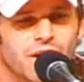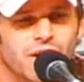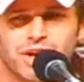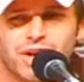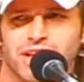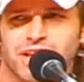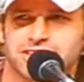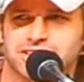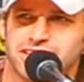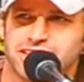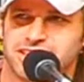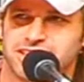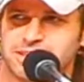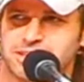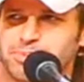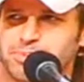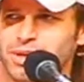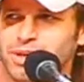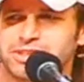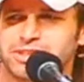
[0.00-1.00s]
though I know that's going
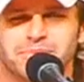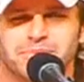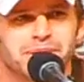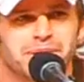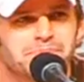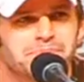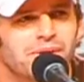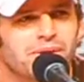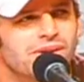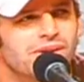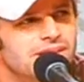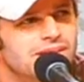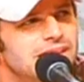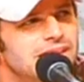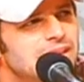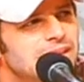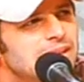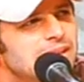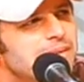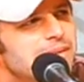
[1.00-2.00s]
to disappoint some people.
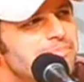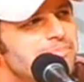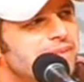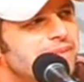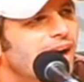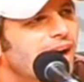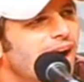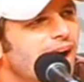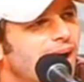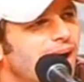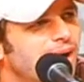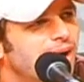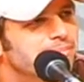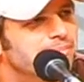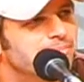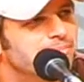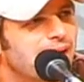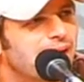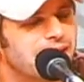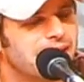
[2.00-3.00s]

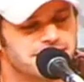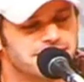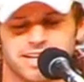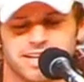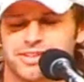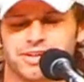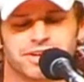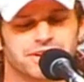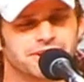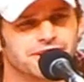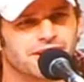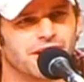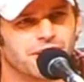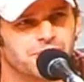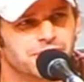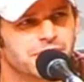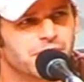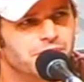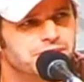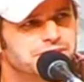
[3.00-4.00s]
And
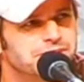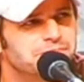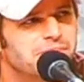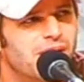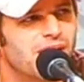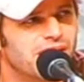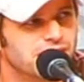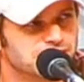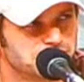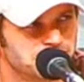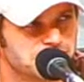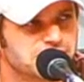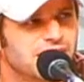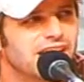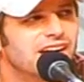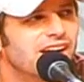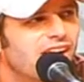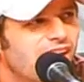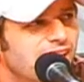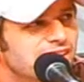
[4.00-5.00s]
neither are we going to Mars,
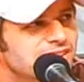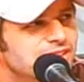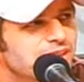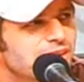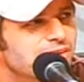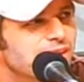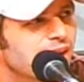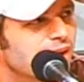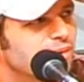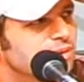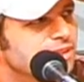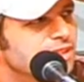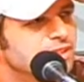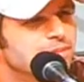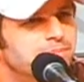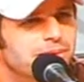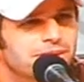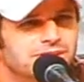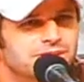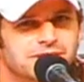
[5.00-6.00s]
which I also know
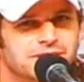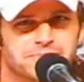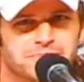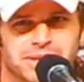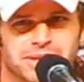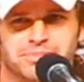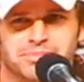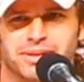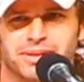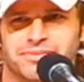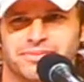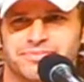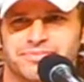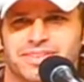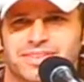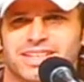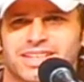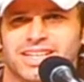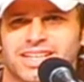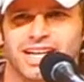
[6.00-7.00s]
will disappoint some people.
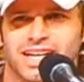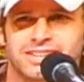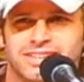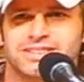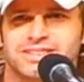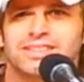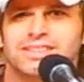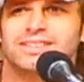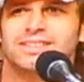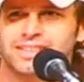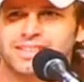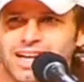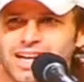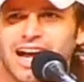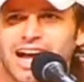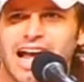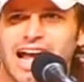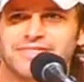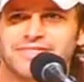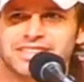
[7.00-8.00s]

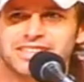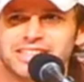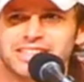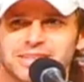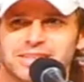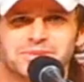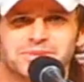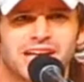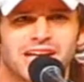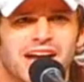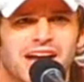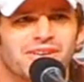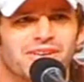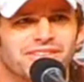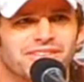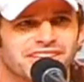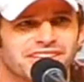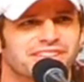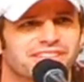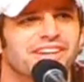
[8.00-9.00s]
I have seen some
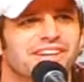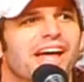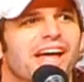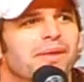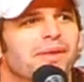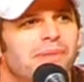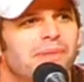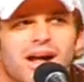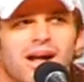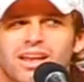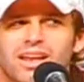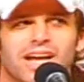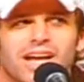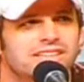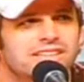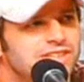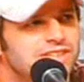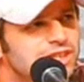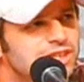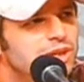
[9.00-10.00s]
chatter on the internet about
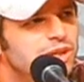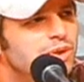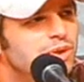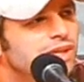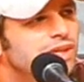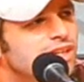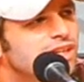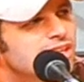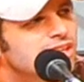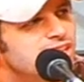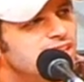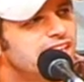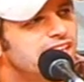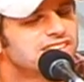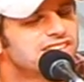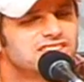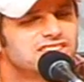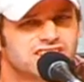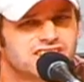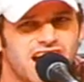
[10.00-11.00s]
like, dude,
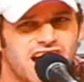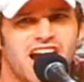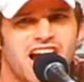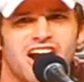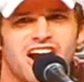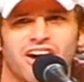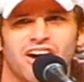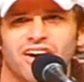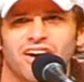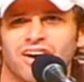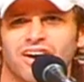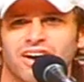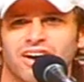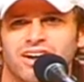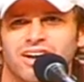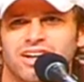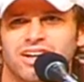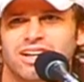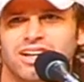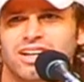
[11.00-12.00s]
he doesn't
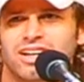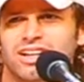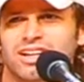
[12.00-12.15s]
care.